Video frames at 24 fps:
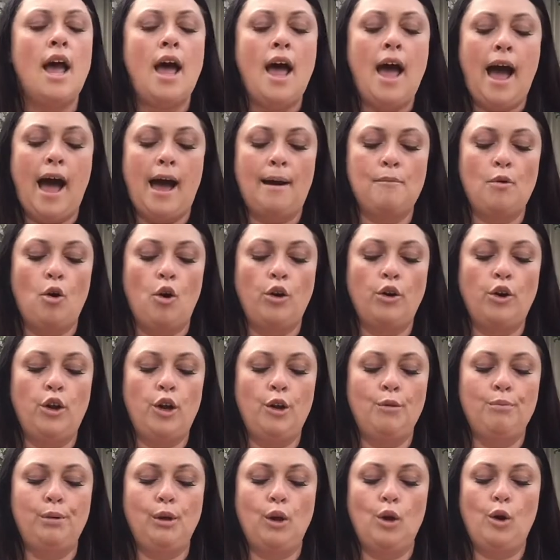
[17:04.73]
on her
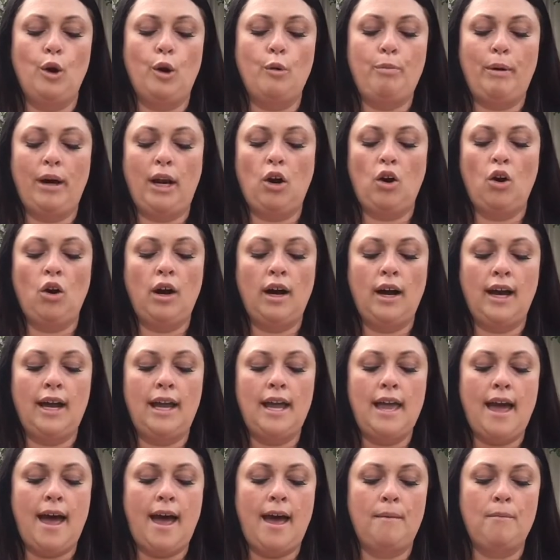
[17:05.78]
blog. But
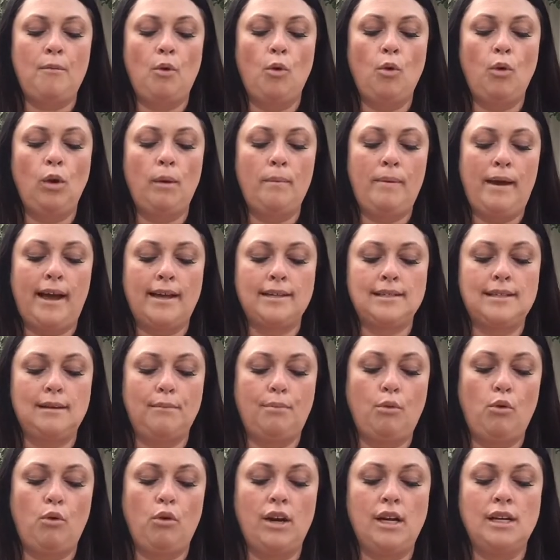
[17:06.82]
I am all about
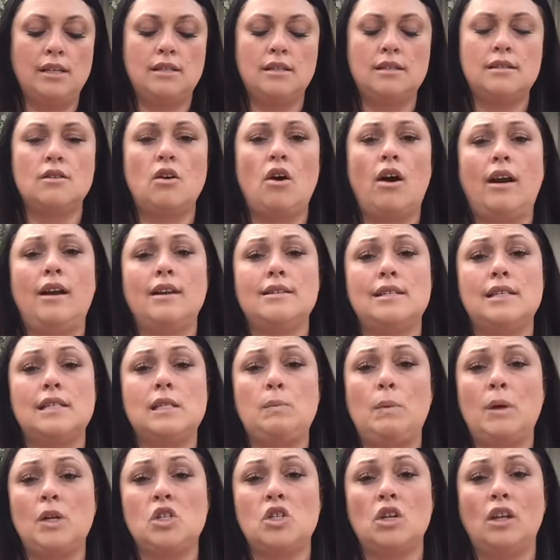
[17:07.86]
supporting designers,
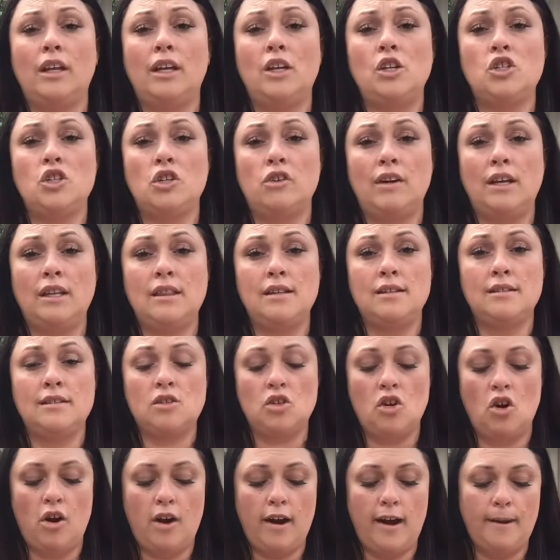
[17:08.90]
especially during this
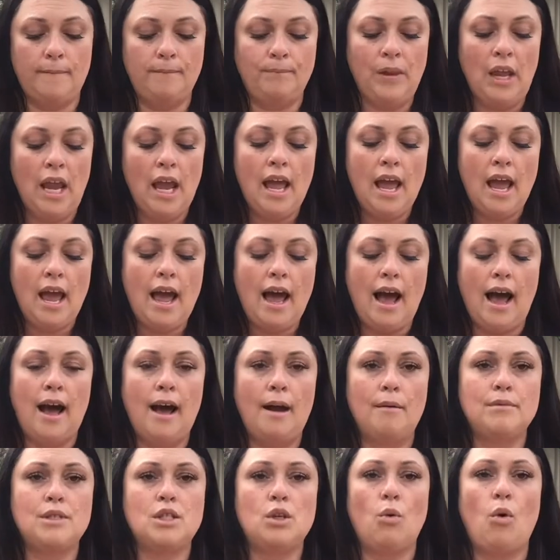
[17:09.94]
time.
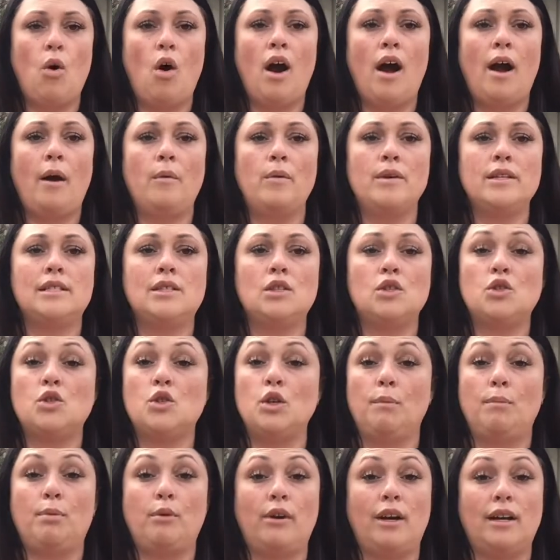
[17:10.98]
So I was
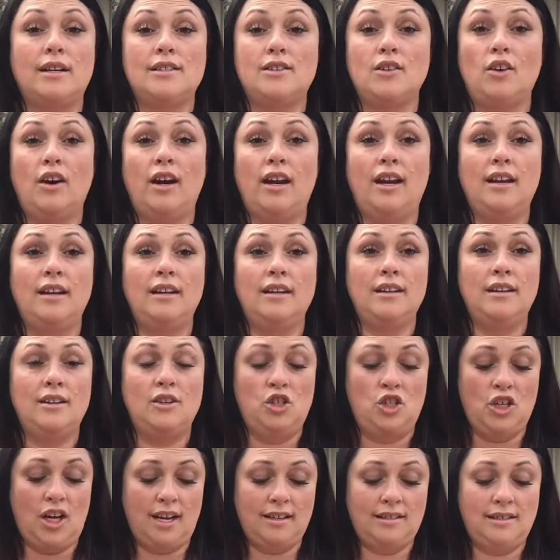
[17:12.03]
super excited
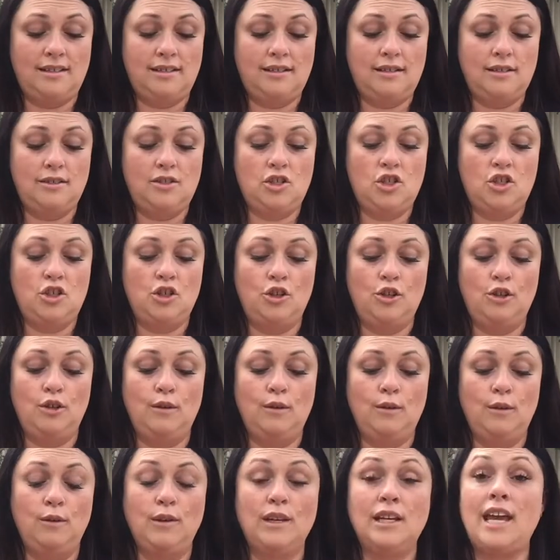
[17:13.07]
just
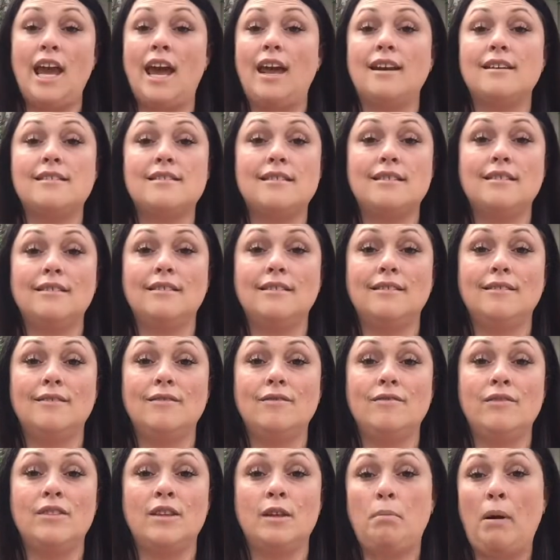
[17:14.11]
to get
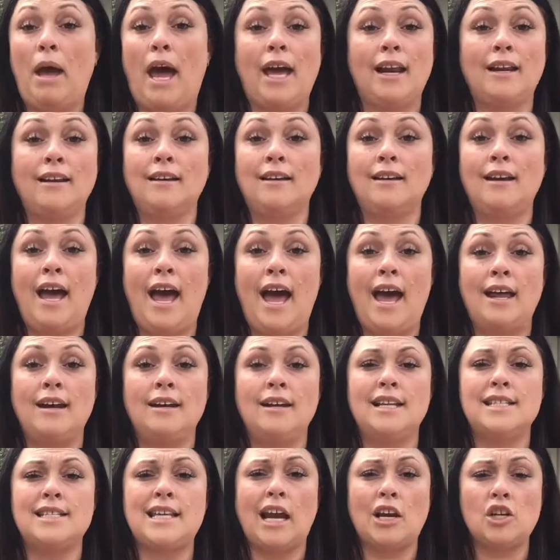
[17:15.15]
the pattern, and
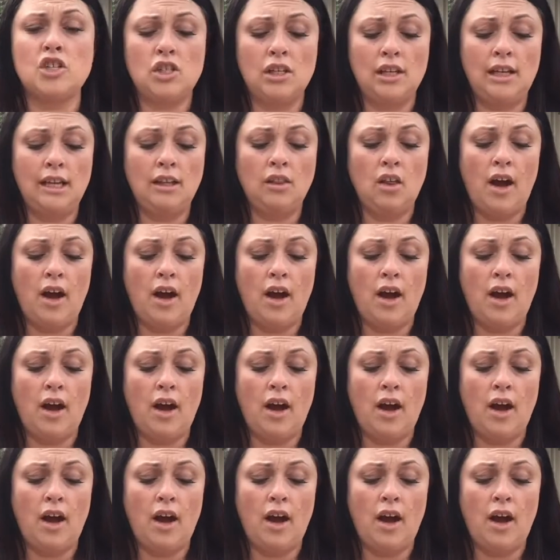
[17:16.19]
it's actually